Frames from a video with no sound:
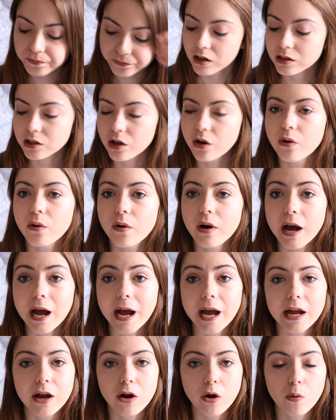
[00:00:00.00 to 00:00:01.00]
So
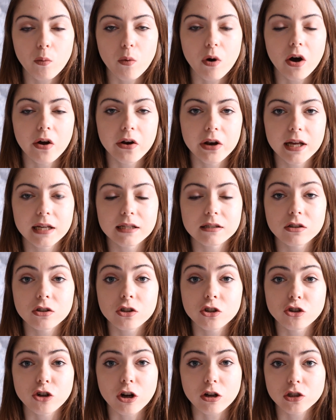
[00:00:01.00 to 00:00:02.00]
AO1 is the
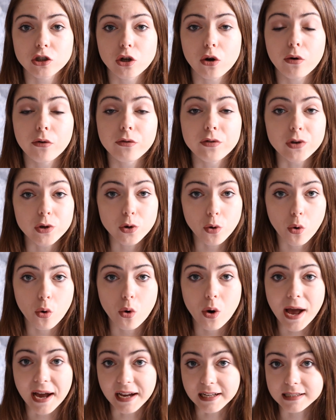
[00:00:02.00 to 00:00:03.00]
structure of
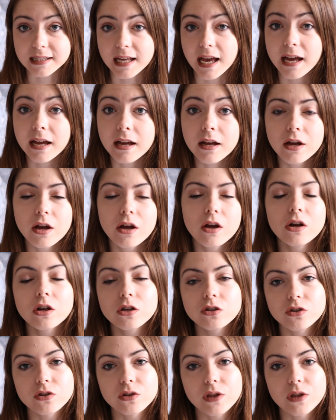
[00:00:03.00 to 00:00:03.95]
your essay, so